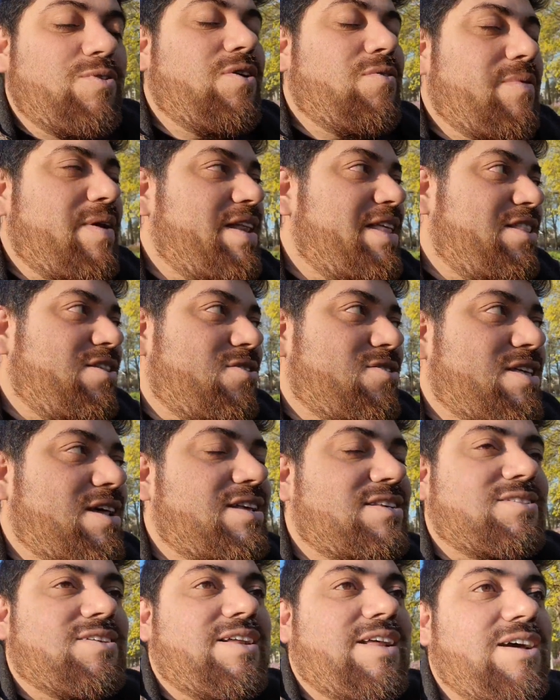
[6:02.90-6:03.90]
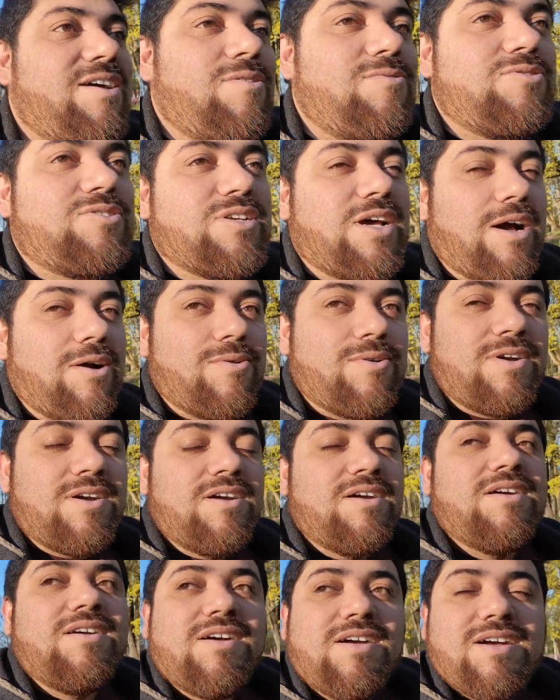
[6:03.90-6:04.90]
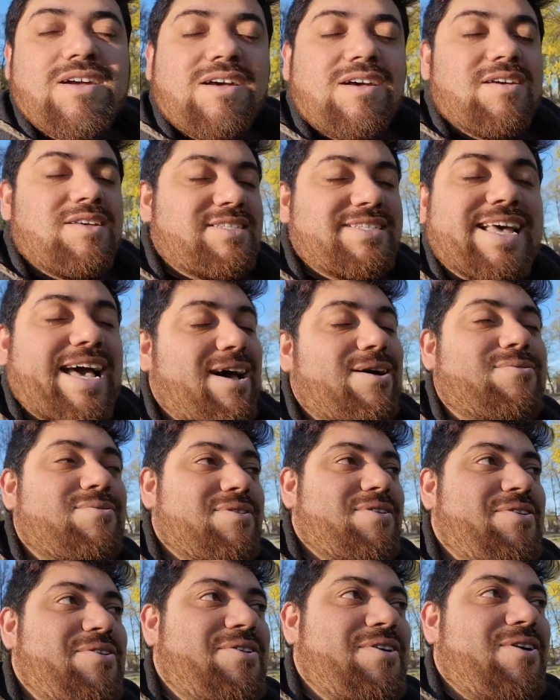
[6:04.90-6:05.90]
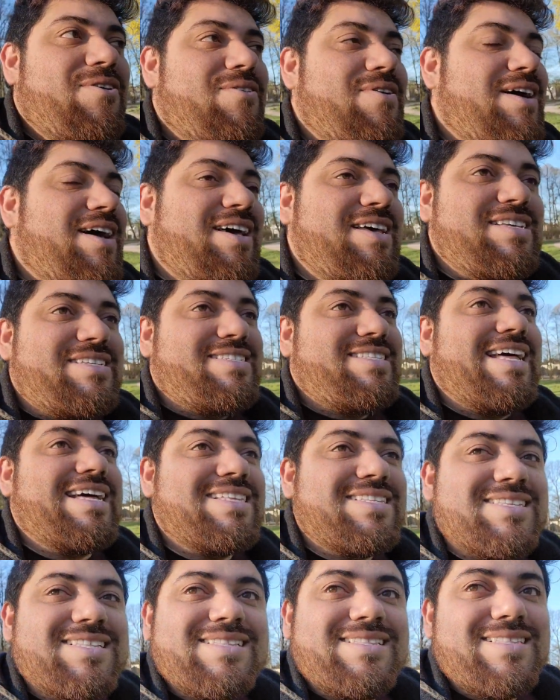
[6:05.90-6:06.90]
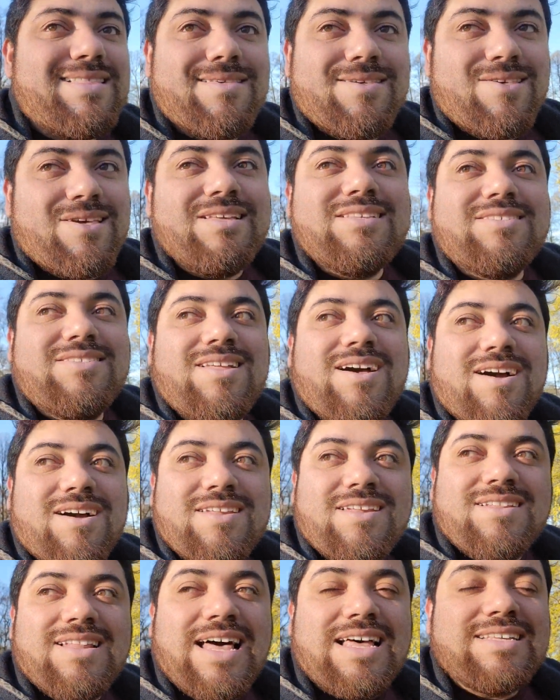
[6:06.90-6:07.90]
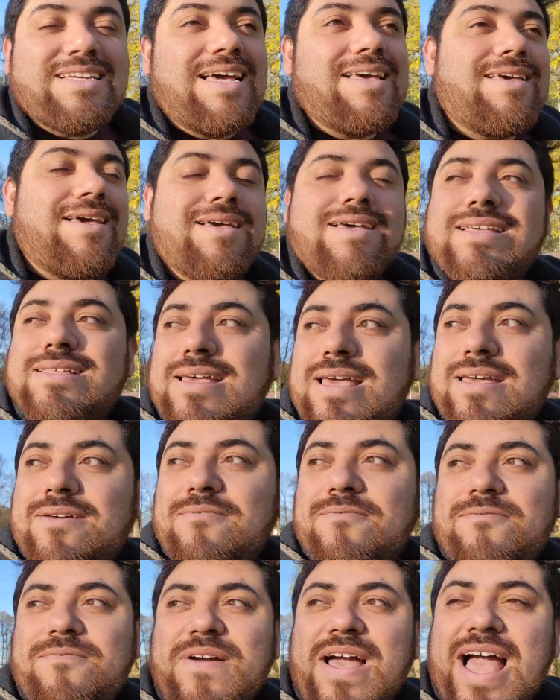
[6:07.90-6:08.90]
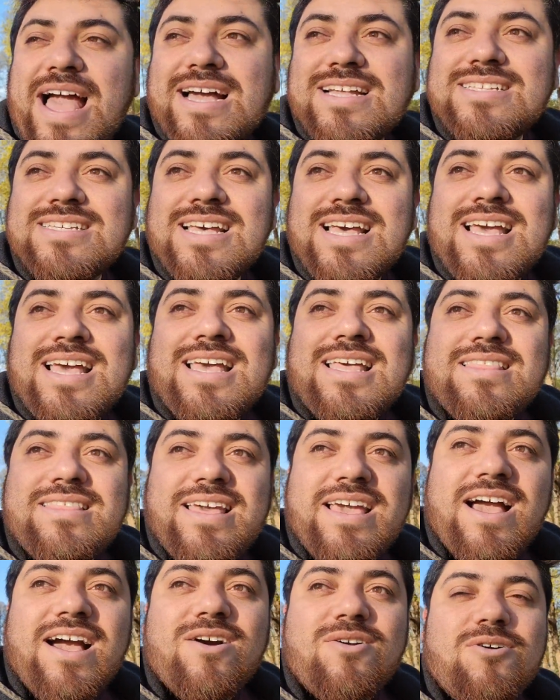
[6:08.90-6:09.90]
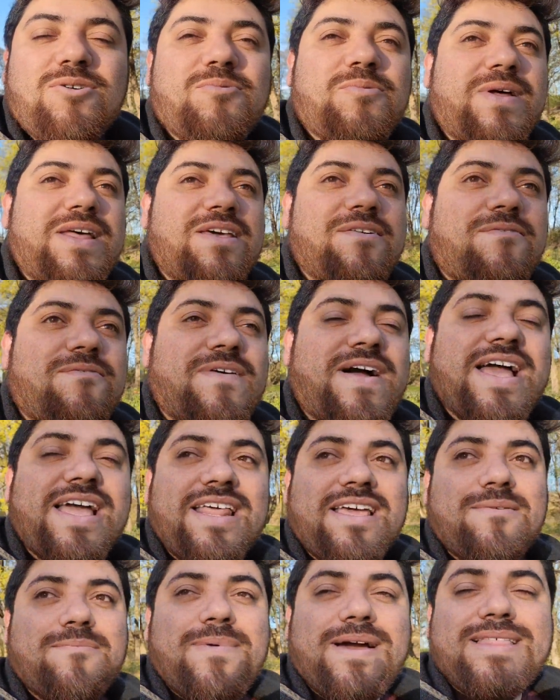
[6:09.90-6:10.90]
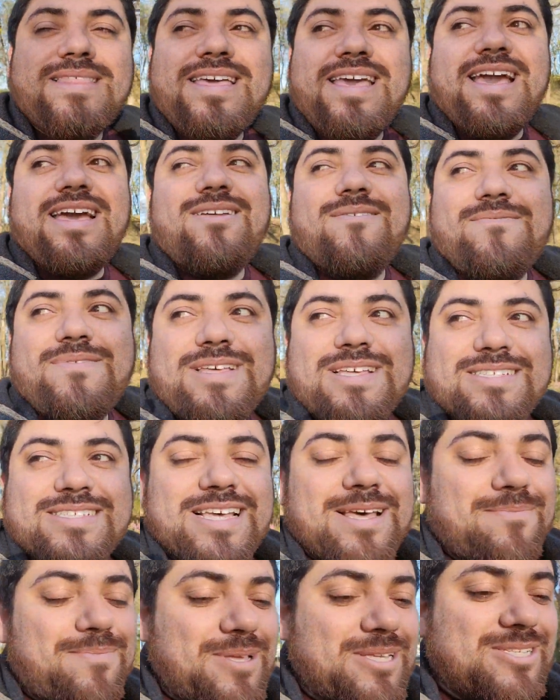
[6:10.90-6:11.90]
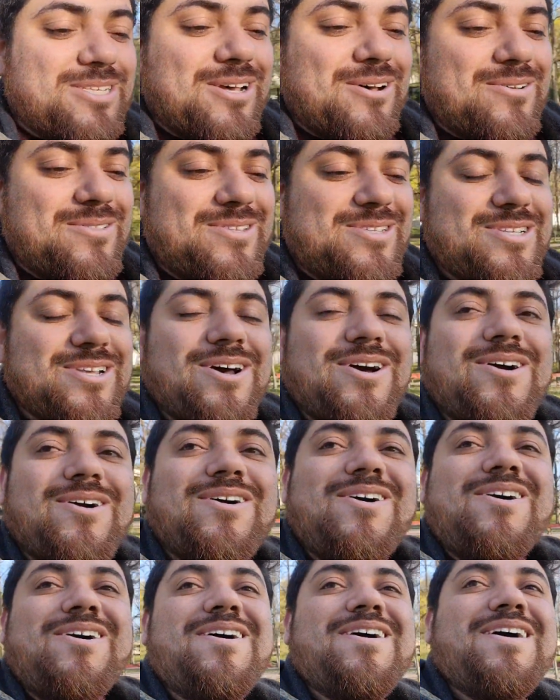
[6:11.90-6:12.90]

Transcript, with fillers: we already know that is gonna go sour, south. You know, is that is not gonna last. I, it, in fact, they are already fighting by the end of this episode. So,